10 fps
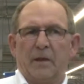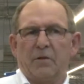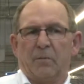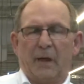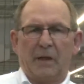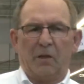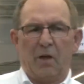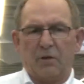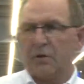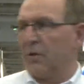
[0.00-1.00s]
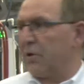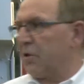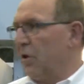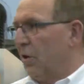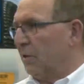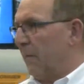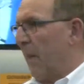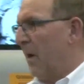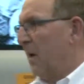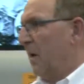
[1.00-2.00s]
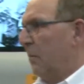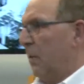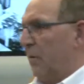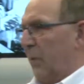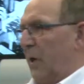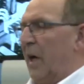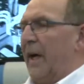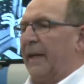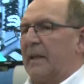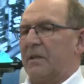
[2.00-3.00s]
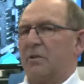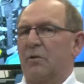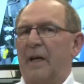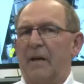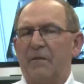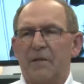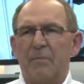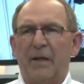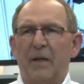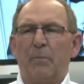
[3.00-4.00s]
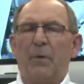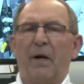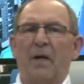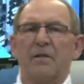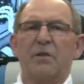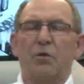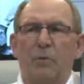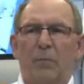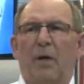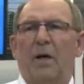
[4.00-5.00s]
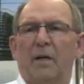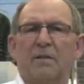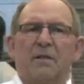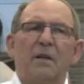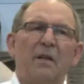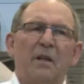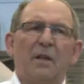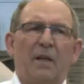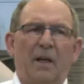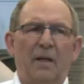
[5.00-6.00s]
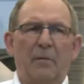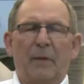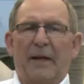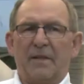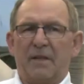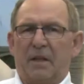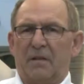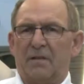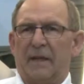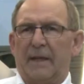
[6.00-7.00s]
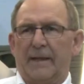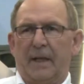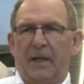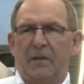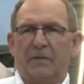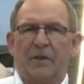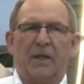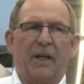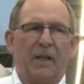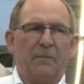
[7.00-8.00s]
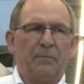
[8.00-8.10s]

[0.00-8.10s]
To make a long story short, what we like is to have as many parts, good parts, in the basket at the end of the day.